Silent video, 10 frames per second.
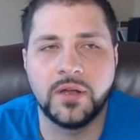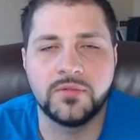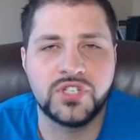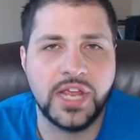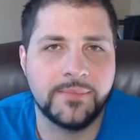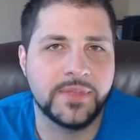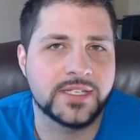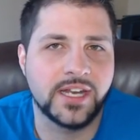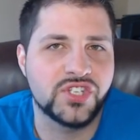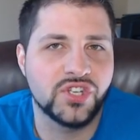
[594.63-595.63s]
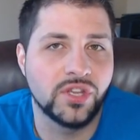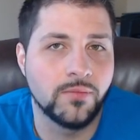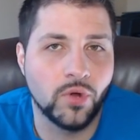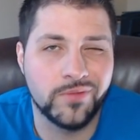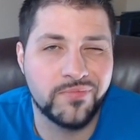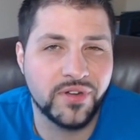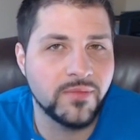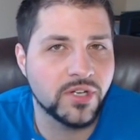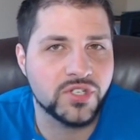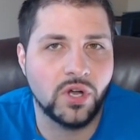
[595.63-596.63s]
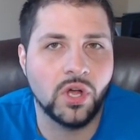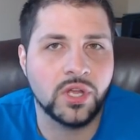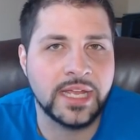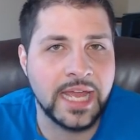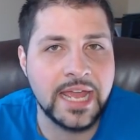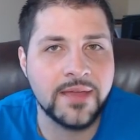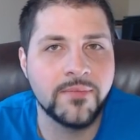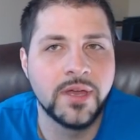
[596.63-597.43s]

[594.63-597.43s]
champ that's going to chill on the board pretty much all game.